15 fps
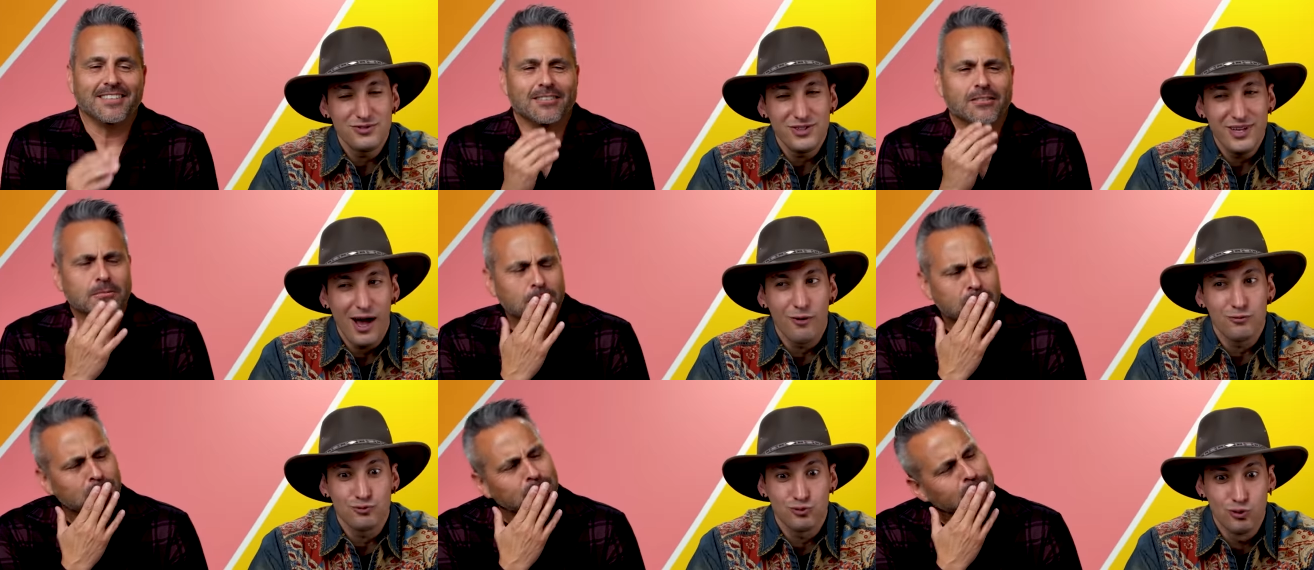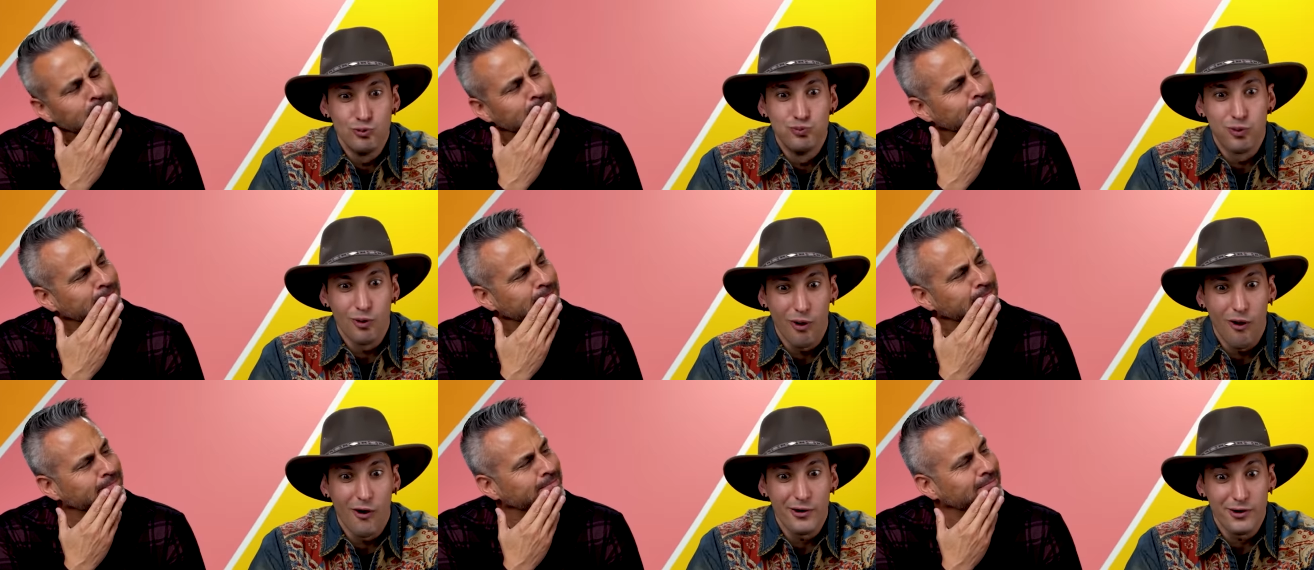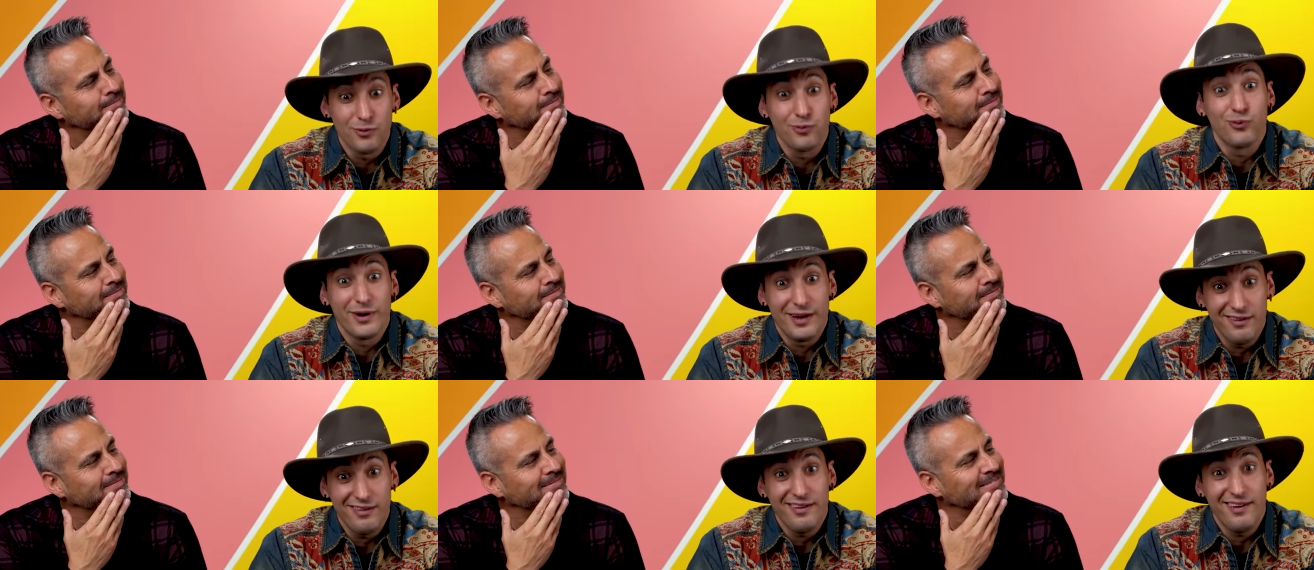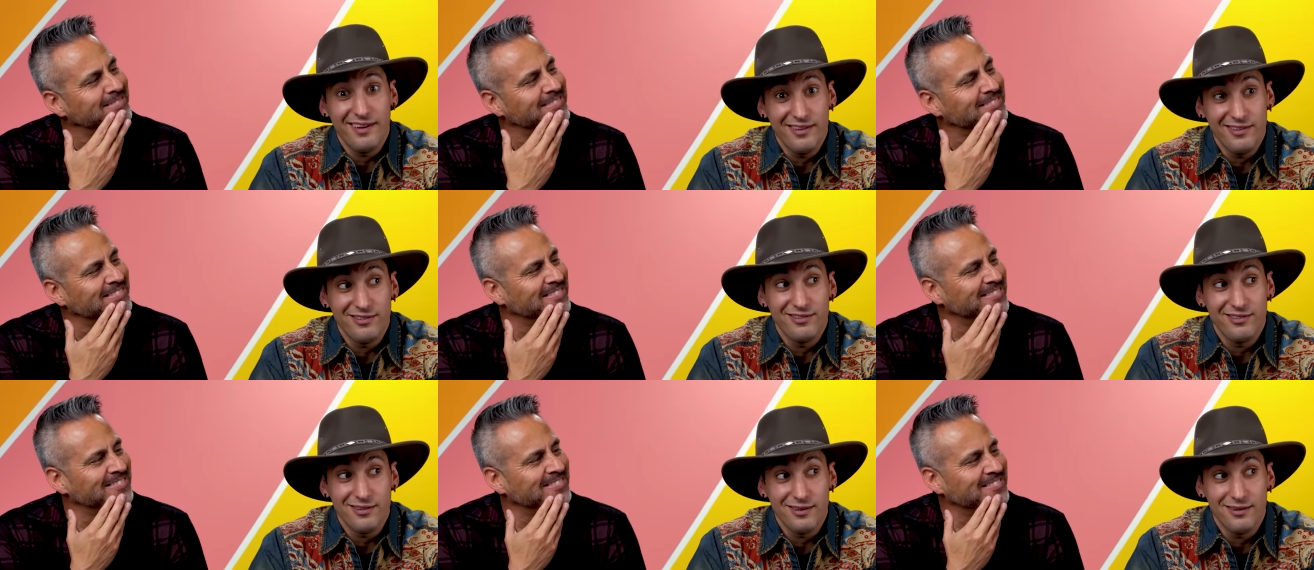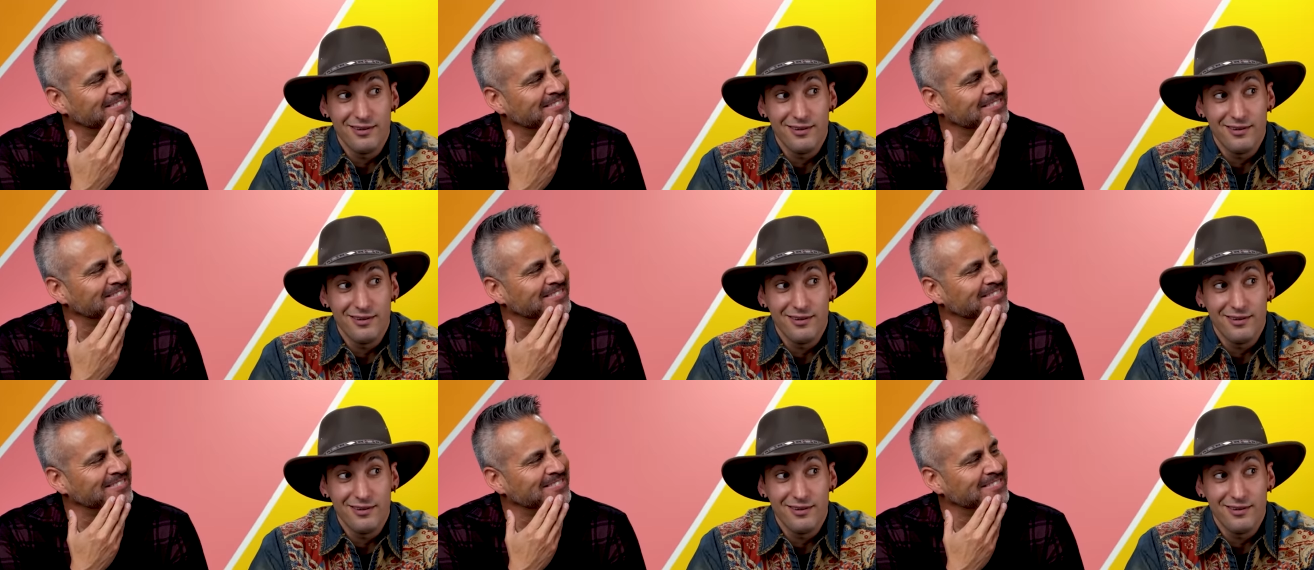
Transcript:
Speaker 1: see how super hard it really is.